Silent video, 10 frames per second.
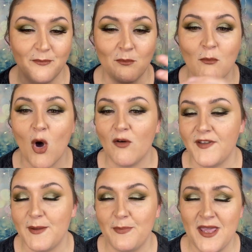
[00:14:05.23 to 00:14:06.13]

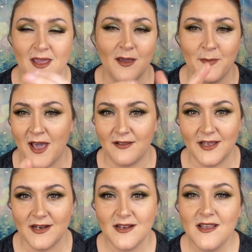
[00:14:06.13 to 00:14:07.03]
mauvey pink
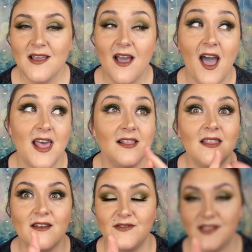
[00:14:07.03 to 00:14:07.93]
palette. I loved